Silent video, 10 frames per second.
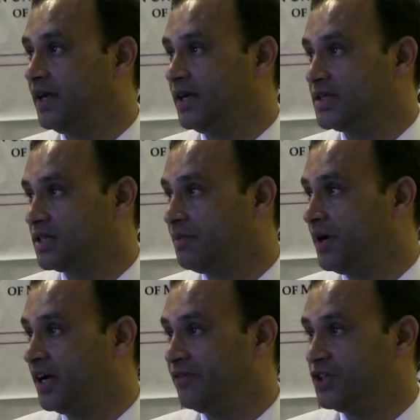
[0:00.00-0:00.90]
in some
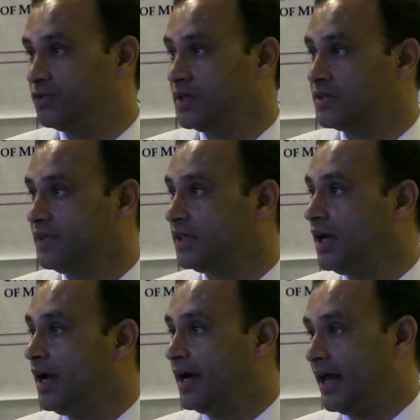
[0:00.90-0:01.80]
individuals with
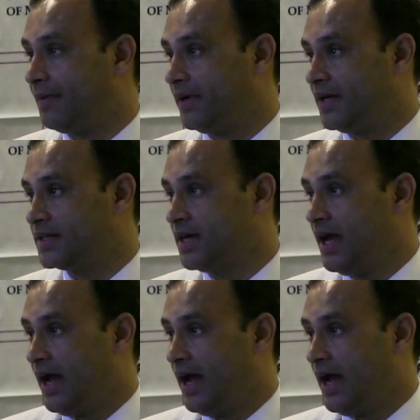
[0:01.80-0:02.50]
diabetes.